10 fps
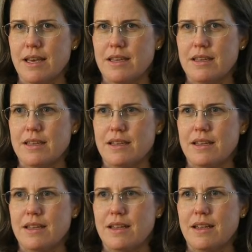that
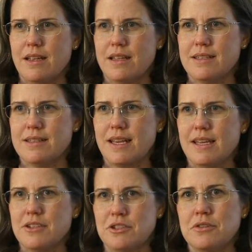is
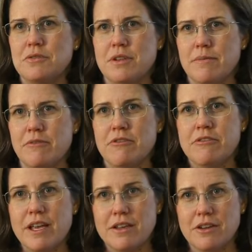setting children up for
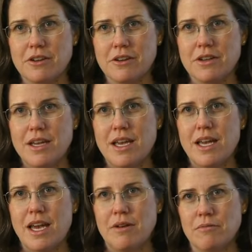failure.
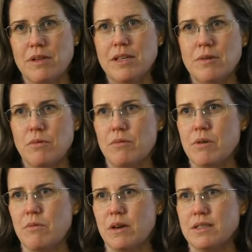And really what
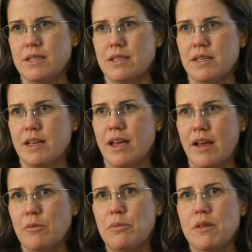we want to
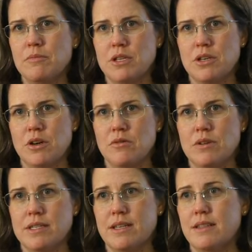help them to
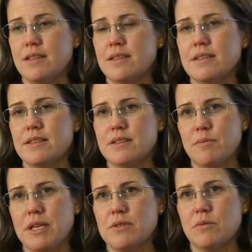know is that this is a
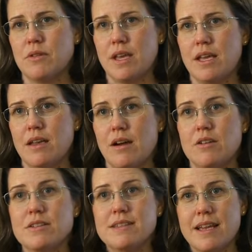space where they
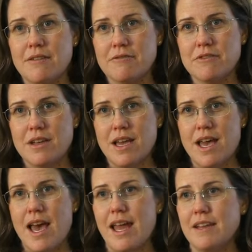are safe.
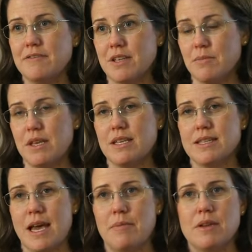And if something is
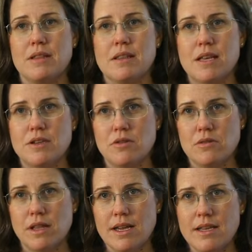happening that they
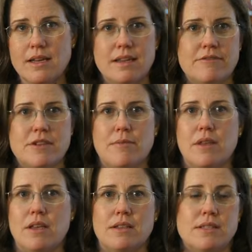don't like, if
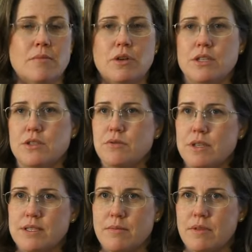something someone is
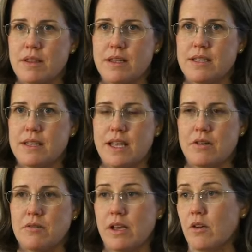doing something that they
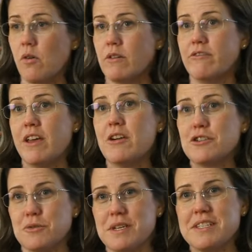don't like, or if they are
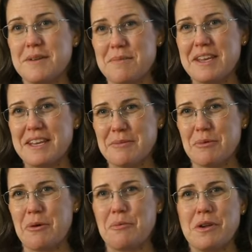doing something
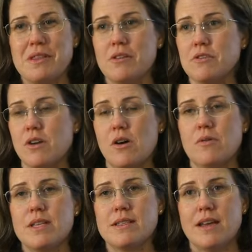inappropriate, there is
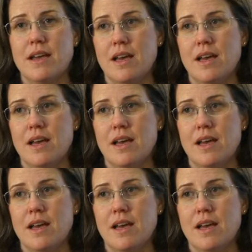always